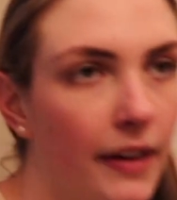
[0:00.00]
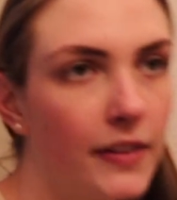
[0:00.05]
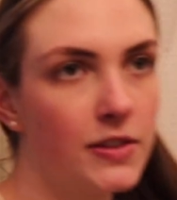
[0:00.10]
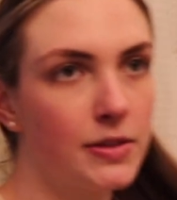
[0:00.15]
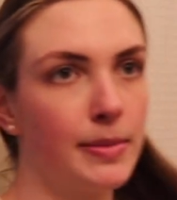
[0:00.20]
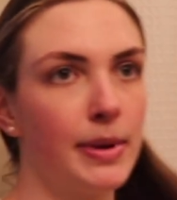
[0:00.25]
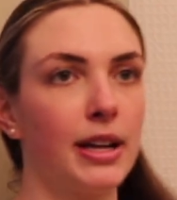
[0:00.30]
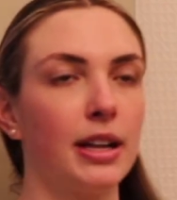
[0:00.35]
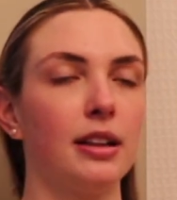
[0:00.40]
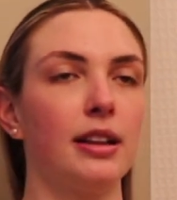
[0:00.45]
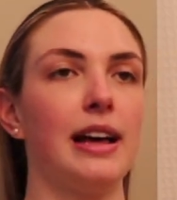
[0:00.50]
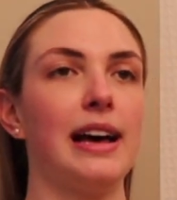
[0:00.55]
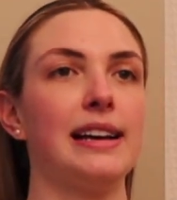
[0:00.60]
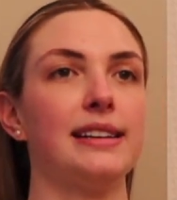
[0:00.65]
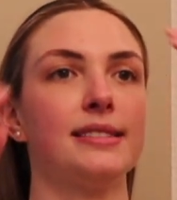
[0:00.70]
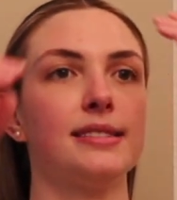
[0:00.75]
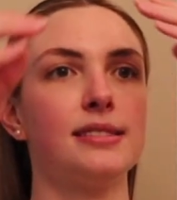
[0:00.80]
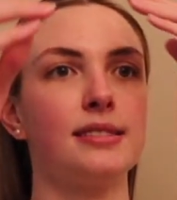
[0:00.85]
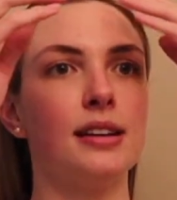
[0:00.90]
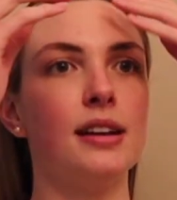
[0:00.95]
After my
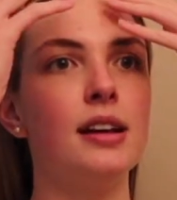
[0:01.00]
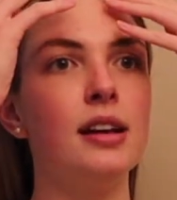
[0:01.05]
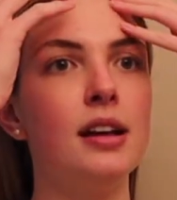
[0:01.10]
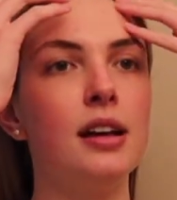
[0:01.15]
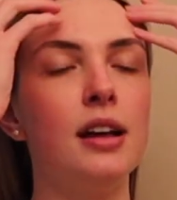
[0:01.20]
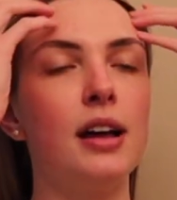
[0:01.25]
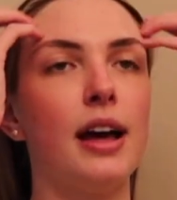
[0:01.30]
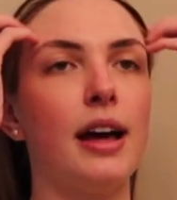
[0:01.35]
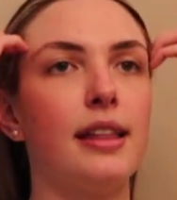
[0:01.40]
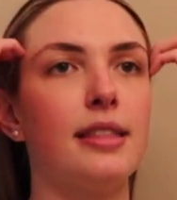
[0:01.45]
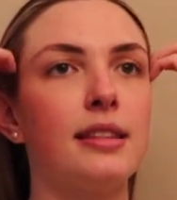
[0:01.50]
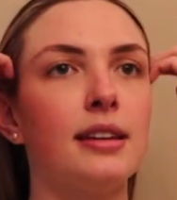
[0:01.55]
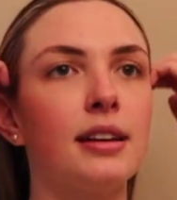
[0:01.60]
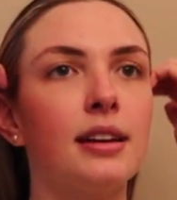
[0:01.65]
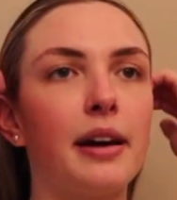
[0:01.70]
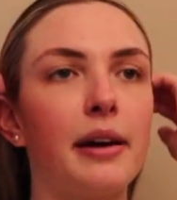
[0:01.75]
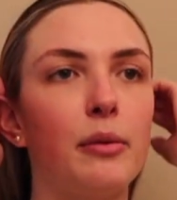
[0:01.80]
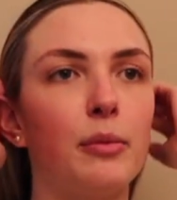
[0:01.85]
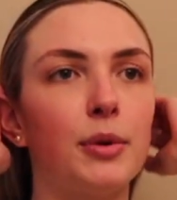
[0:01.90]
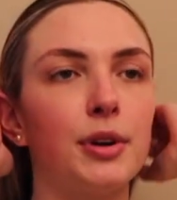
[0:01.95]
class, I
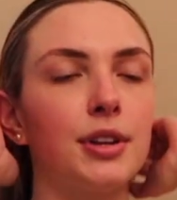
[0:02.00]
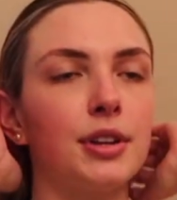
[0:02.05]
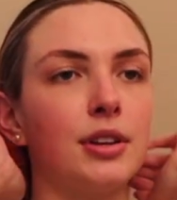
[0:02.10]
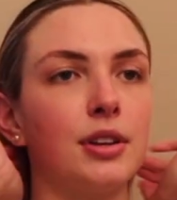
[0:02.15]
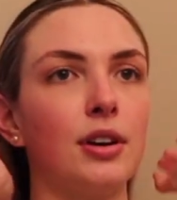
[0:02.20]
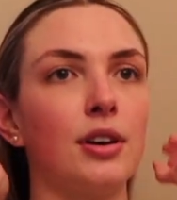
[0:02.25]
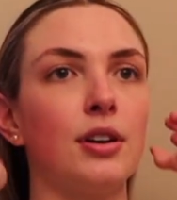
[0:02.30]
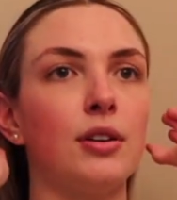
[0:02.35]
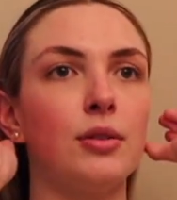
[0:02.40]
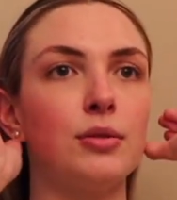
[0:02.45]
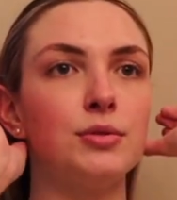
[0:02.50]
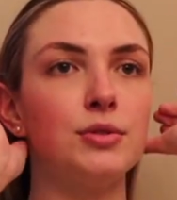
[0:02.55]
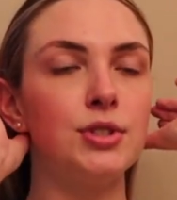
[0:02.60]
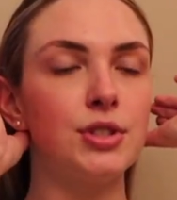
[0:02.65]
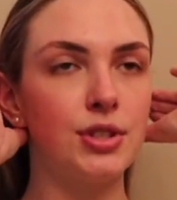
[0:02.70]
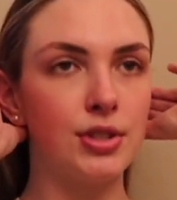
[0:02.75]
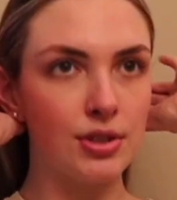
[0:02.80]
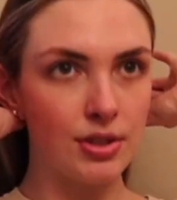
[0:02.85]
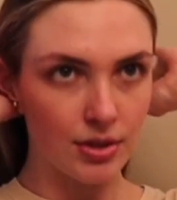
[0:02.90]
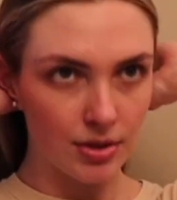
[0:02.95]
think I want to go
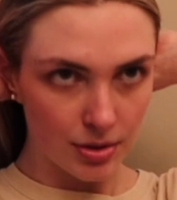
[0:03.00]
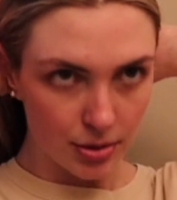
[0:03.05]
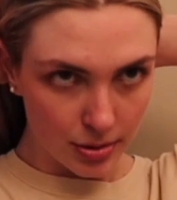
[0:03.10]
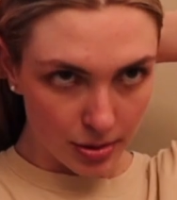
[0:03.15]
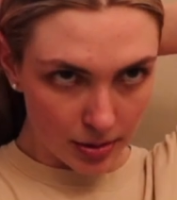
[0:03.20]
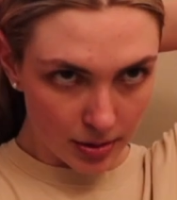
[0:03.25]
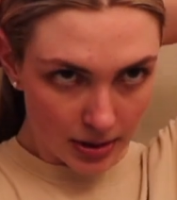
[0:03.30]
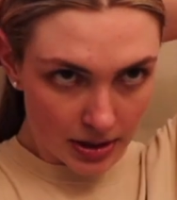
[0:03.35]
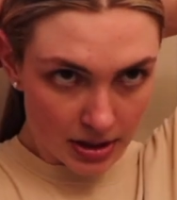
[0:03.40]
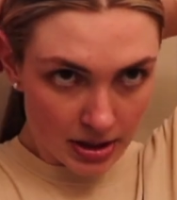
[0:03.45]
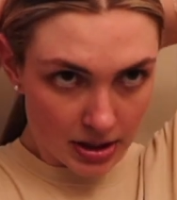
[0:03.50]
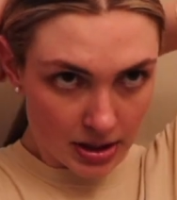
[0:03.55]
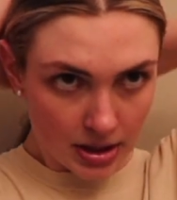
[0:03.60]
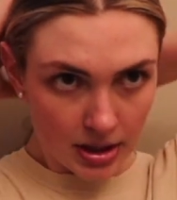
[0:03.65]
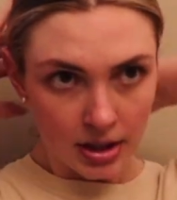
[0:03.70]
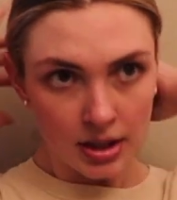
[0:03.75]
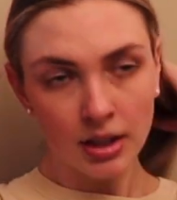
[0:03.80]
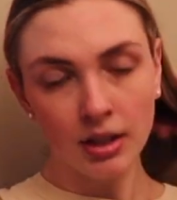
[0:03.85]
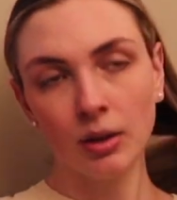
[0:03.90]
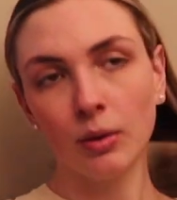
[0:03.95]
to
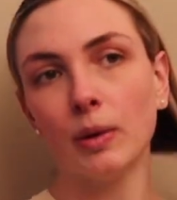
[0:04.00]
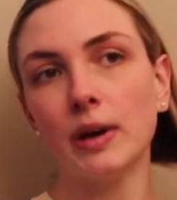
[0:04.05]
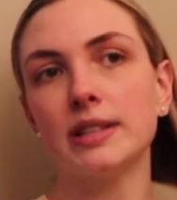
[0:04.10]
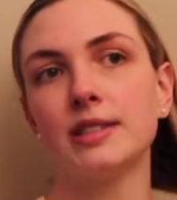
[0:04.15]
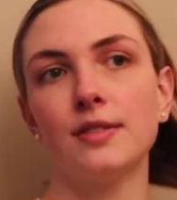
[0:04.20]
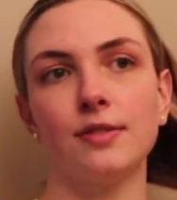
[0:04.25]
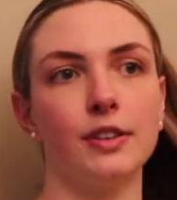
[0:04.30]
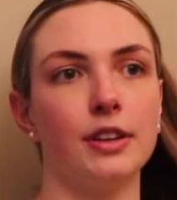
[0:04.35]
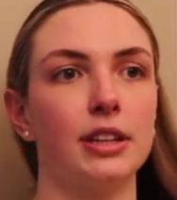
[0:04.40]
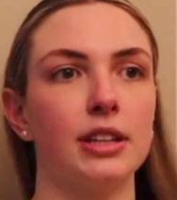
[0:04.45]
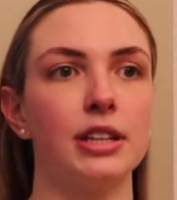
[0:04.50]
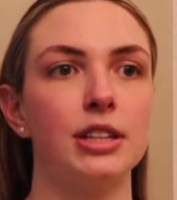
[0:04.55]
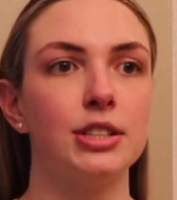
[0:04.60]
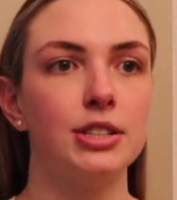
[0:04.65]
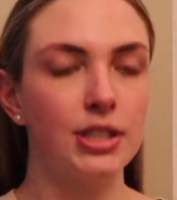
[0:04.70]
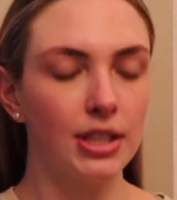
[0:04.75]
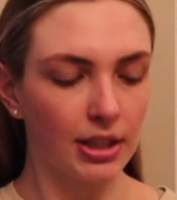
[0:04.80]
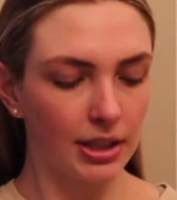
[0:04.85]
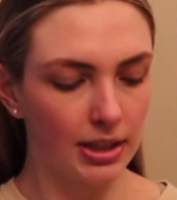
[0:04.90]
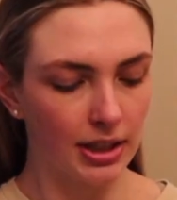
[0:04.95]
West
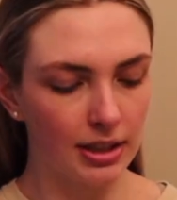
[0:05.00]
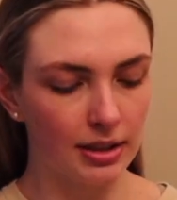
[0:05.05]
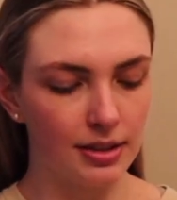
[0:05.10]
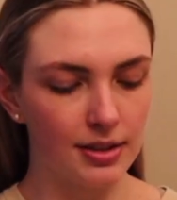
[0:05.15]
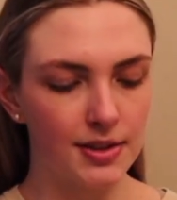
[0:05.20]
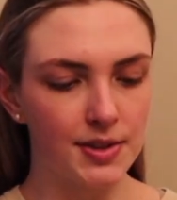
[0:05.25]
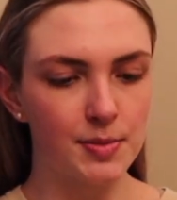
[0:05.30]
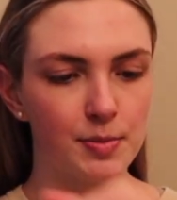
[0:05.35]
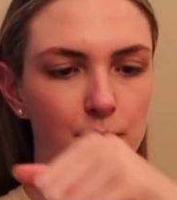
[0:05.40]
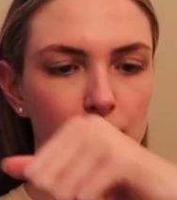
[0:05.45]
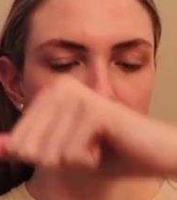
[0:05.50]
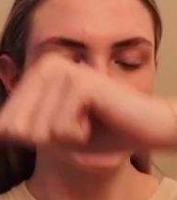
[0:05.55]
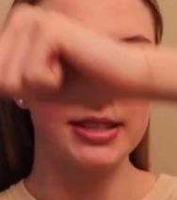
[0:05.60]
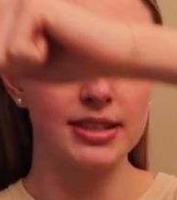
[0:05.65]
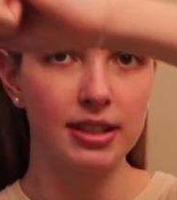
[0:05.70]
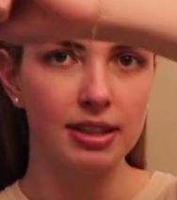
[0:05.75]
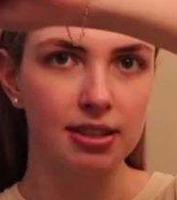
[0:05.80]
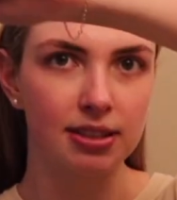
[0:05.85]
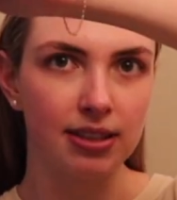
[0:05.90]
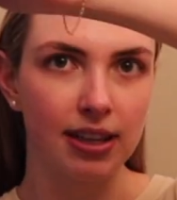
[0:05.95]
Village and get this
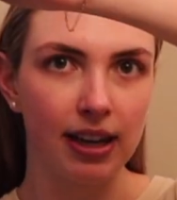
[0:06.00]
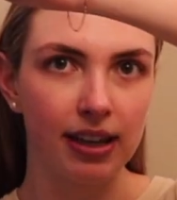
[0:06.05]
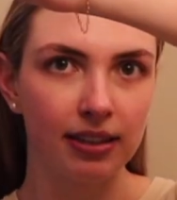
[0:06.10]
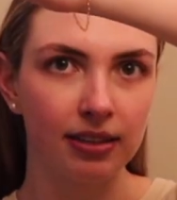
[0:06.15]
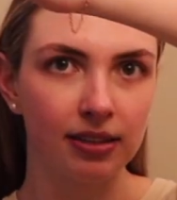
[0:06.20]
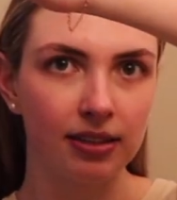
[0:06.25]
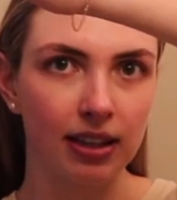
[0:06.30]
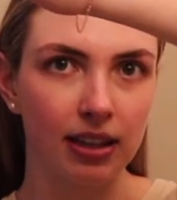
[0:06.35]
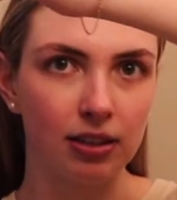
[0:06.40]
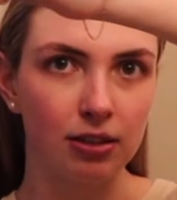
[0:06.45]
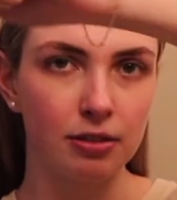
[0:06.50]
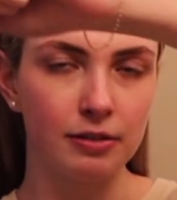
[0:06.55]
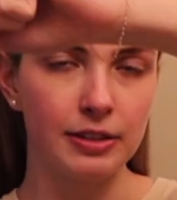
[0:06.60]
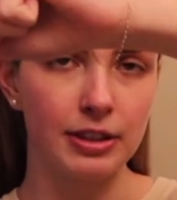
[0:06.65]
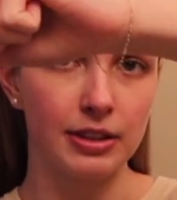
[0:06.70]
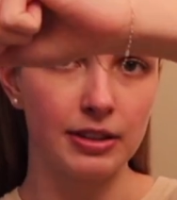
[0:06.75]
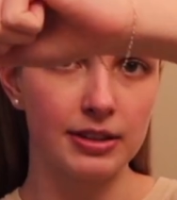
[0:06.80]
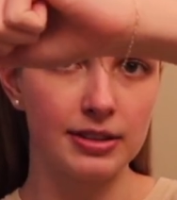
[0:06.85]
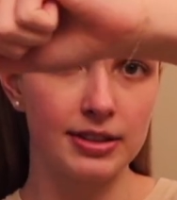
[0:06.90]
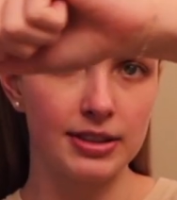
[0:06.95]
bracelet tightened. I don't know if
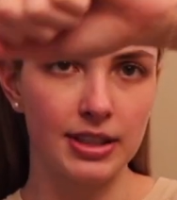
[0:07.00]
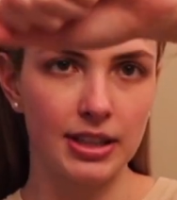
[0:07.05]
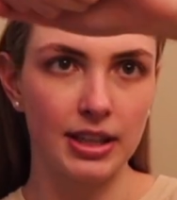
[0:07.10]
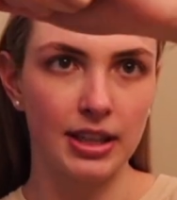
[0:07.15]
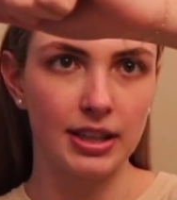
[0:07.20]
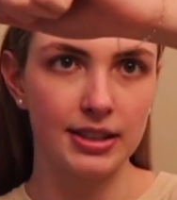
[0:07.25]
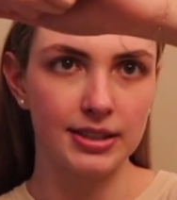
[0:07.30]
y'all can see it.